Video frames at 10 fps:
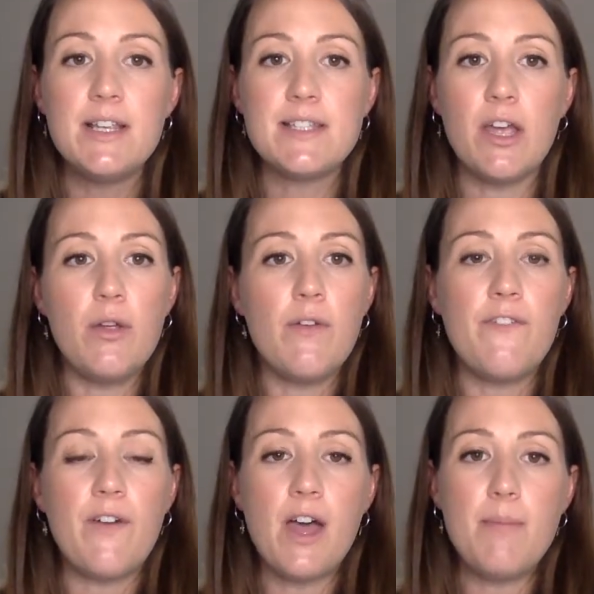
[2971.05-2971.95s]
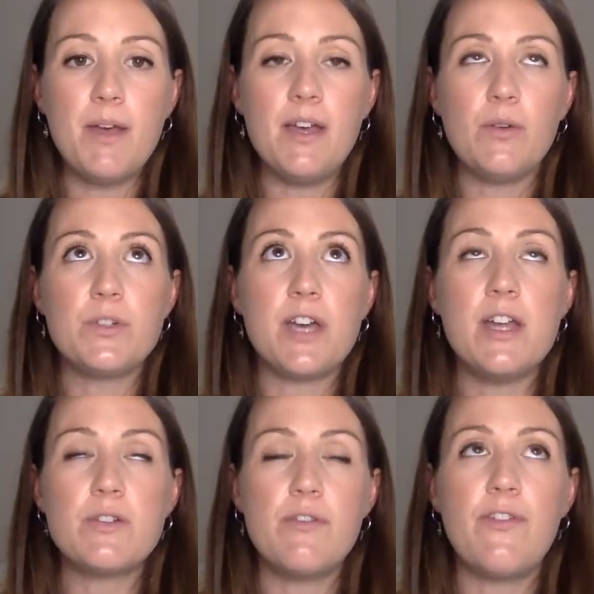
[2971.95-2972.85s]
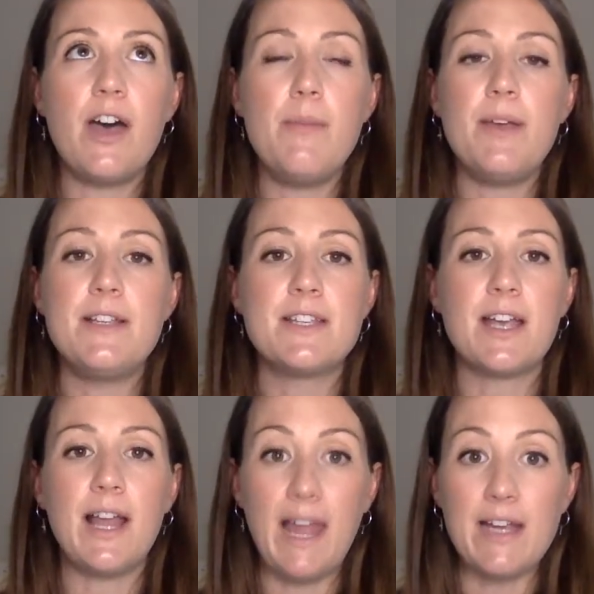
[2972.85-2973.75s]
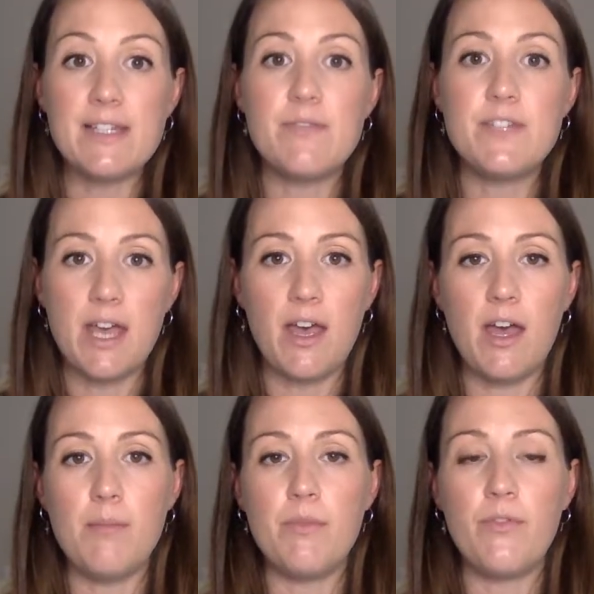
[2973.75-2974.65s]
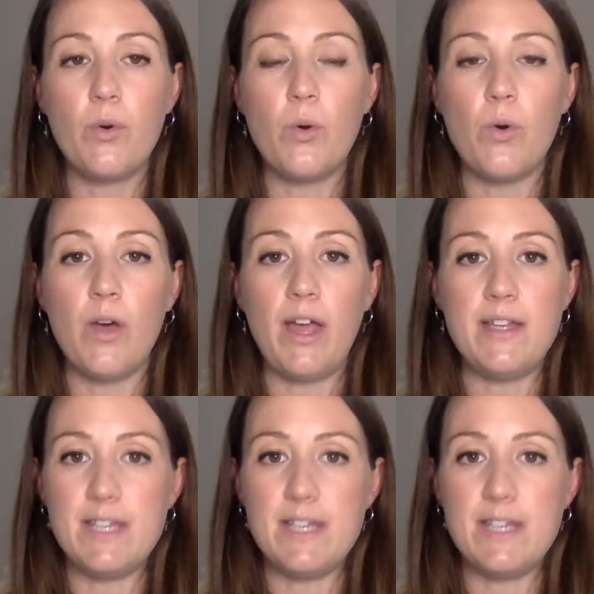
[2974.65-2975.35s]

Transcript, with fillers: So, fiber or dietary fiber is a collective term for